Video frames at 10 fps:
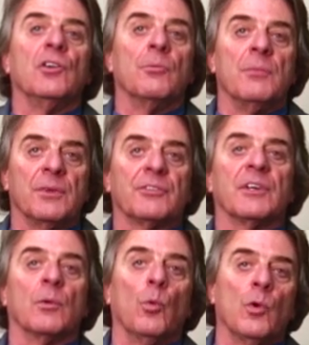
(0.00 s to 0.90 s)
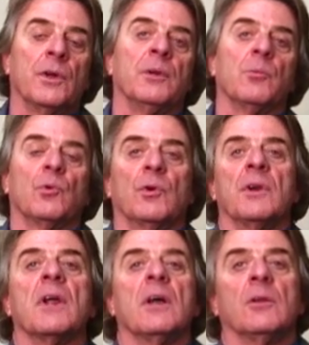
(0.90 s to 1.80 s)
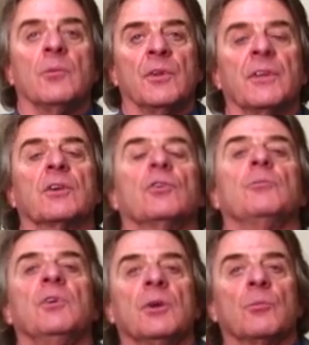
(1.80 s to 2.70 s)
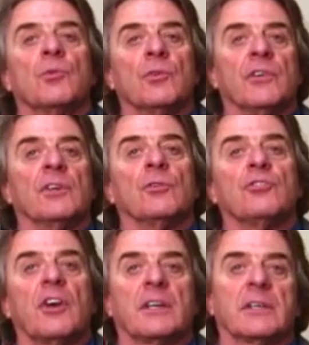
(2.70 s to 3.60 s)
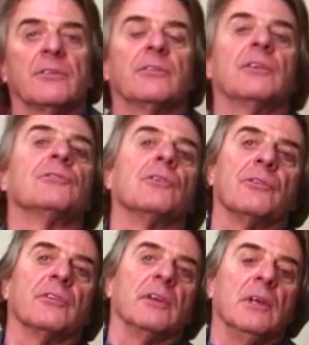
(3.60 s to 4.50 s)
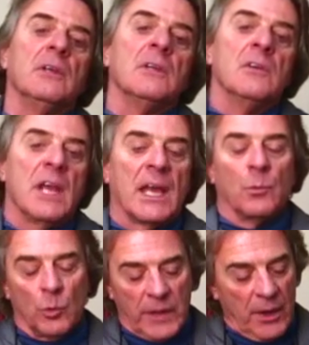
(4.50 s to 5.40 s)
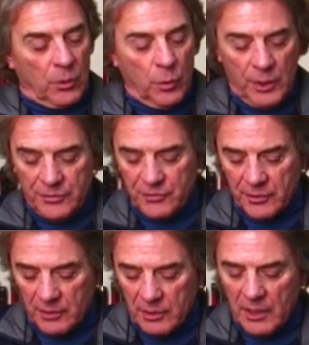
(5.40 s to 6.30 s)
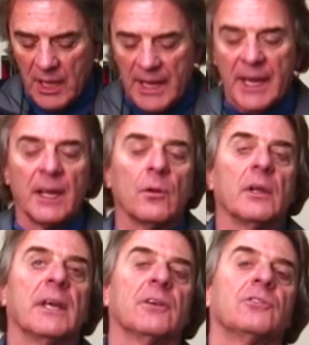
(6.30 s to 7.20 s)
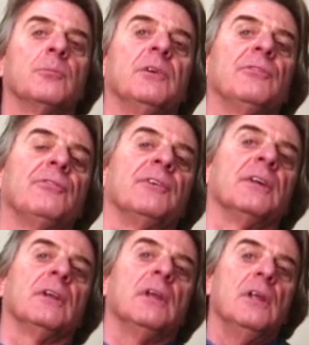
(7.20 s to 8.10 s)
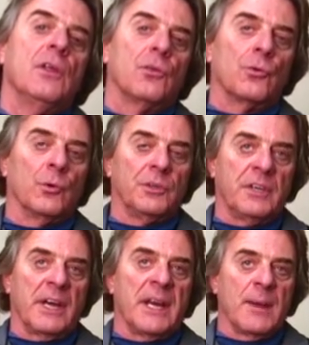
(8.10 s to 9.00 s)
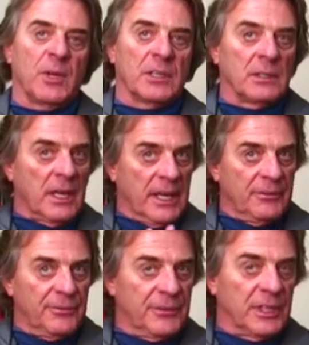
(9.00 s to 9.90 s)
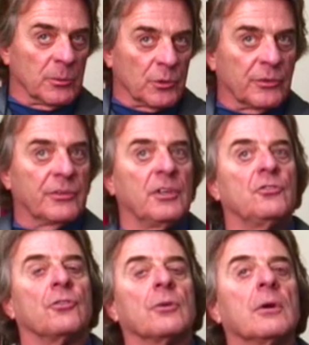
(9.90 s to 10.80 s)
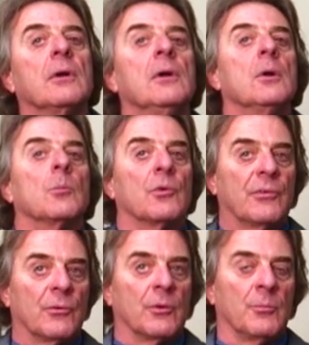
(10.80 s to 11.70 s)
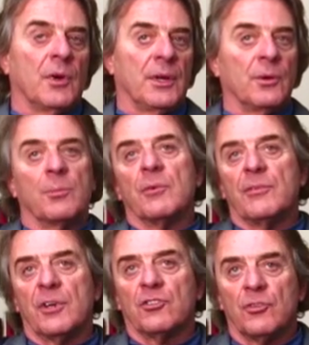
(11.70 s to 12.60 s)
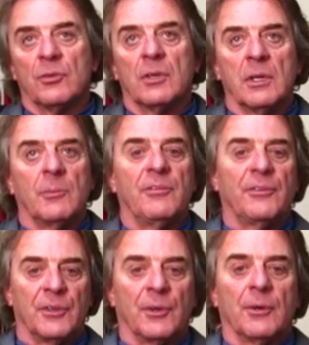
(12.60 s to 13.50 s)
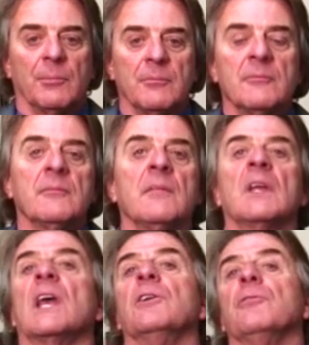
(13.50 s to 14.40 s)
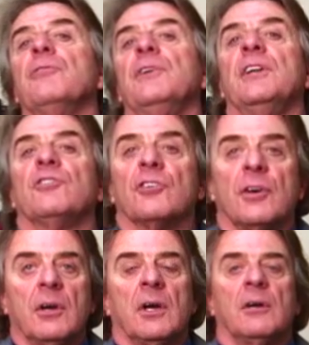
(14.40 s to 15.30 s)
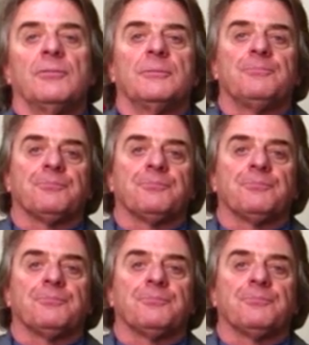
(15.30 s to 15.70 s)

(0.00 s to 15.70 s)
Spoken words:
you're missing one important element that could be improving your shot consistency. And without question, lie angle has to be fit through a dynamic lie fitting procedure performed by your professional club fitter. And to finish it off,